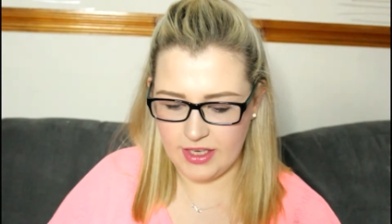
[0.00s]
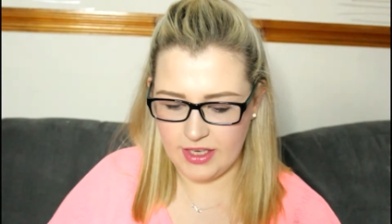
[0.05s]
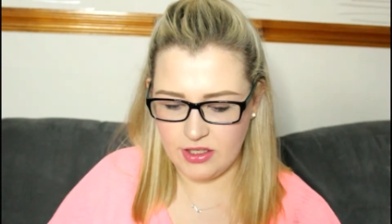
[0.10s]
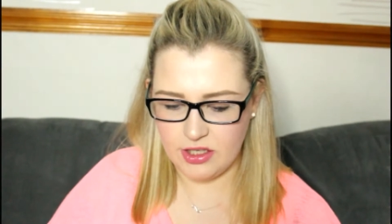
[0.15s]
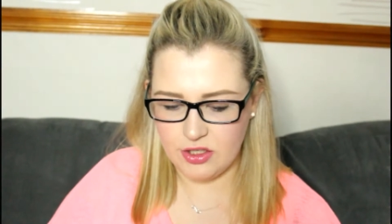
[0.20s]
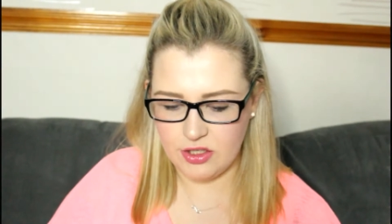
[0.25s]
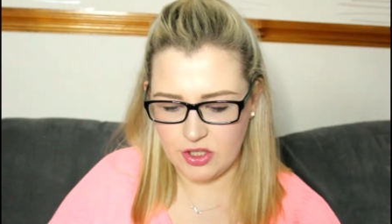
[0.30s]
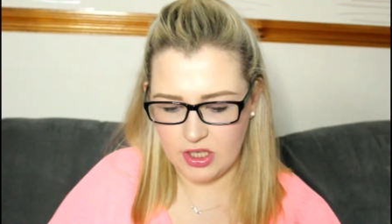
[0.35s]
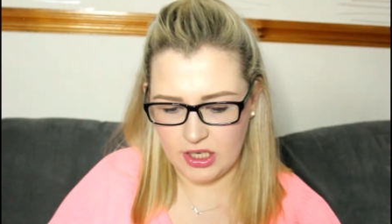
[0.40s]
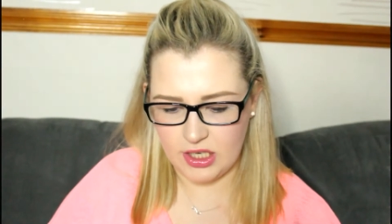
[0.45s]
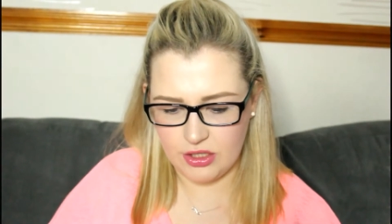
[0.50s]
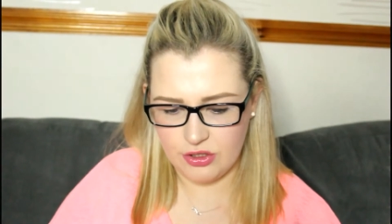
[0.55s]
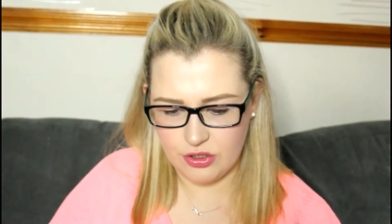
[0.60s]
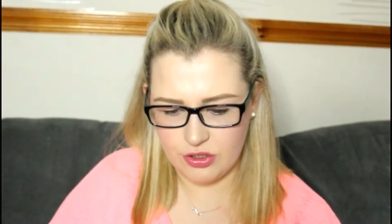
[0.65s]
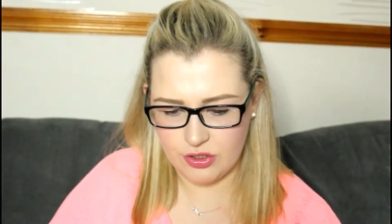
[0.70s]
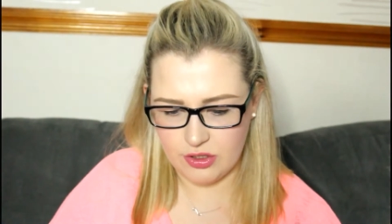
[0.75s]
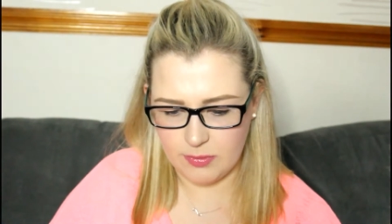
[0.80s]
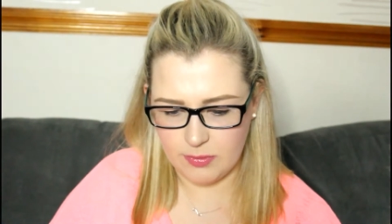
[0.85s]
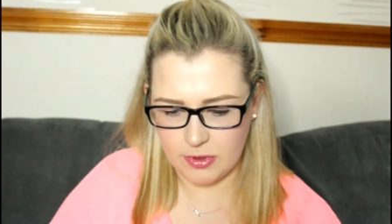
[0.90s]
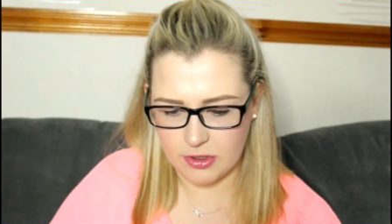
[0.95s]
this has
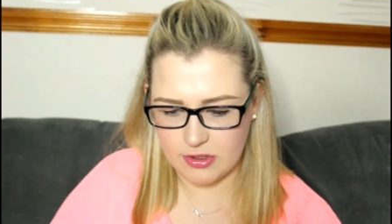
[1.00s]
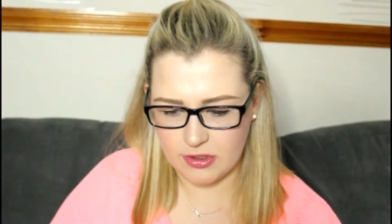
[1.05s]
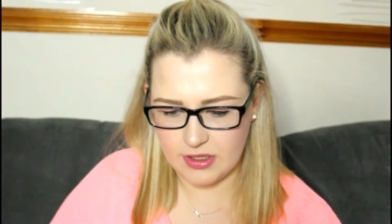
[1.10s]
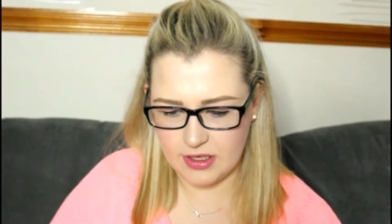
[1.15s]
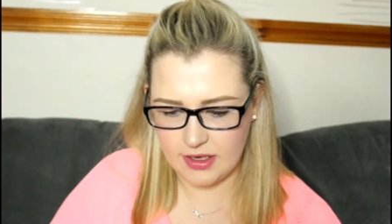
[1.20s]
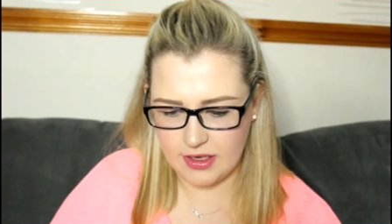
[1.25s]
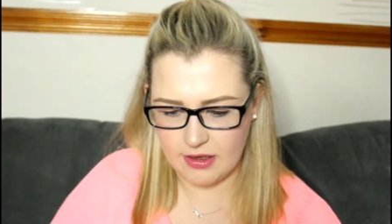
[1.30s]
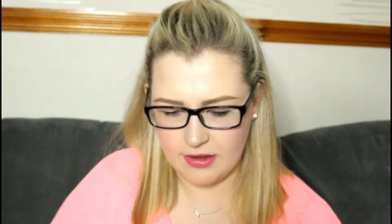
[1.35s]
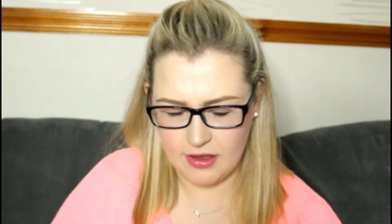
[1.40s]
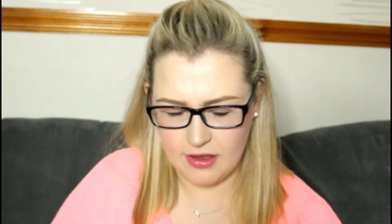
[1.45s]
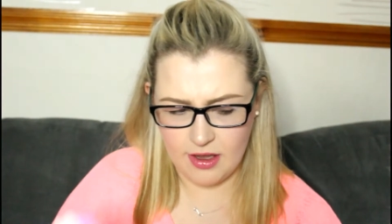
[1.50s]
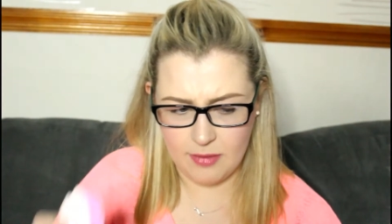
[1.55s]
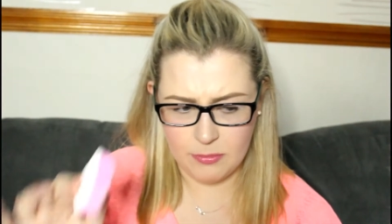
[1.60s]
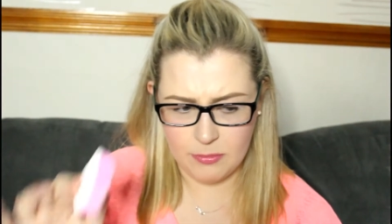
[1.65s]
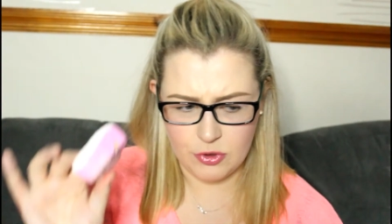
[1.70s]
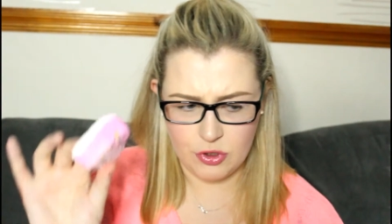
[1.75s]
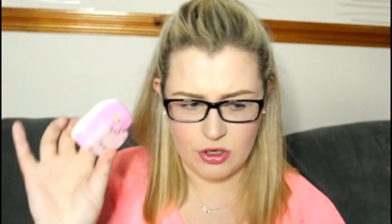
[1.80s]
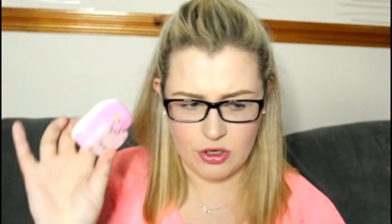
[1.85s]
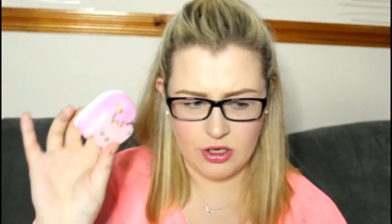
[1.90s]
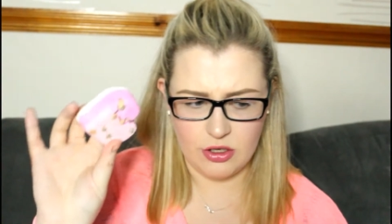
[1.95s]
changed because I'm
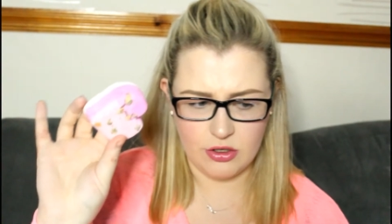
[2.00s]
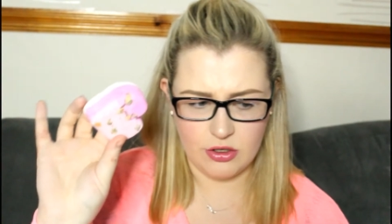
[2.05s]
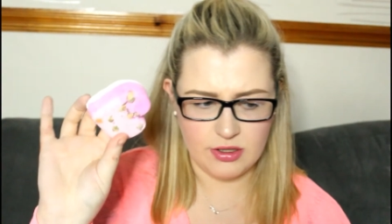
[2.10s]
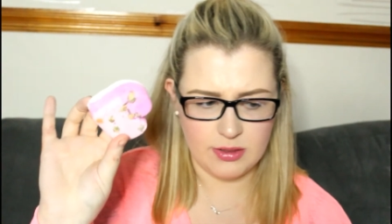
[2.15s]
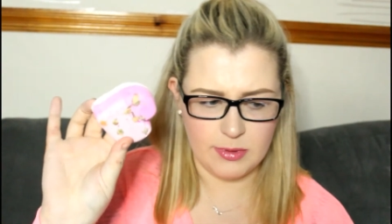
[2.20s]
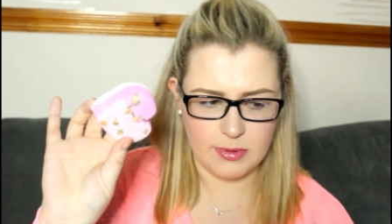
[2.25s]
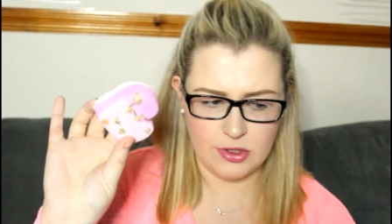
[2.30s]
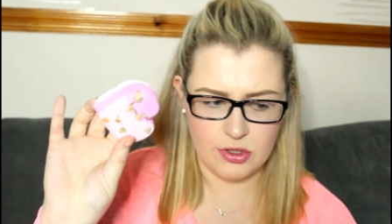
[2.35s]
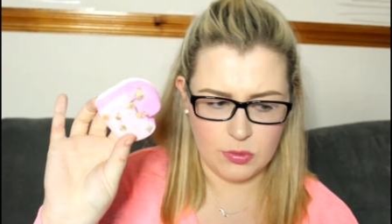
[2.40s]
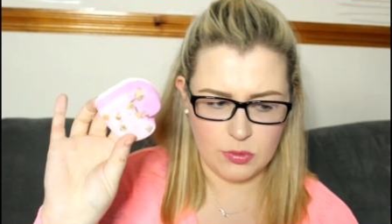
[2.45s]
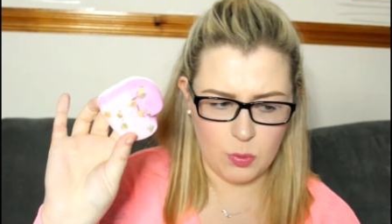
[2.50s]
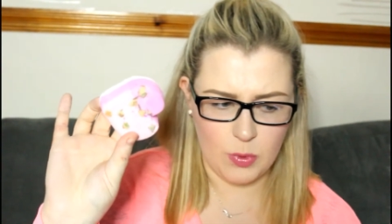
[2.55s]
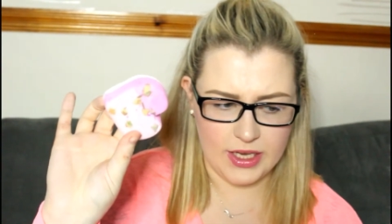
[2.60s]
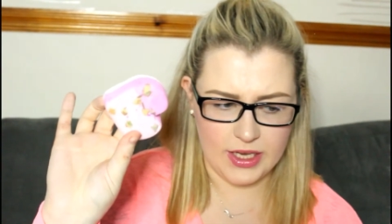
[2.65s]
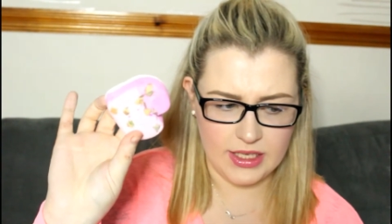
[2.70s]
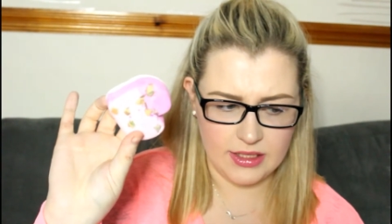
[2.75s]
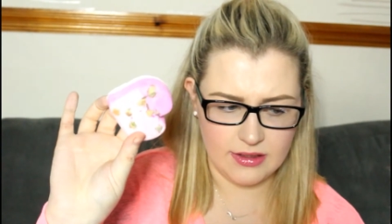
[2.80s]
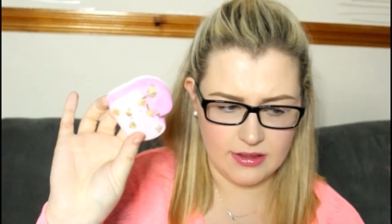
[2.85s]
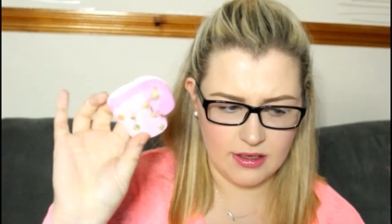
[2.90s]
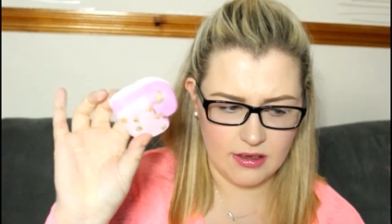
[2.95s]
sure it used to be just
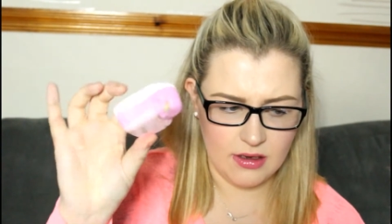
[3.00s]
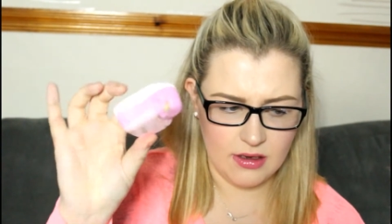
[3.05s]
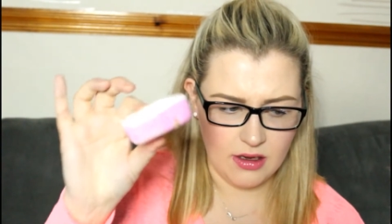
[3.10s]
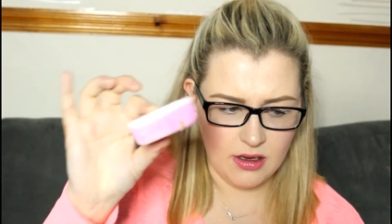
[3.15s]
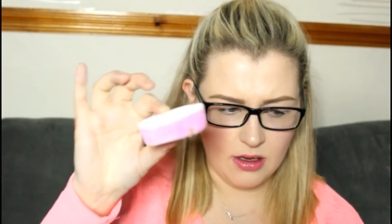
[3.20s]
white,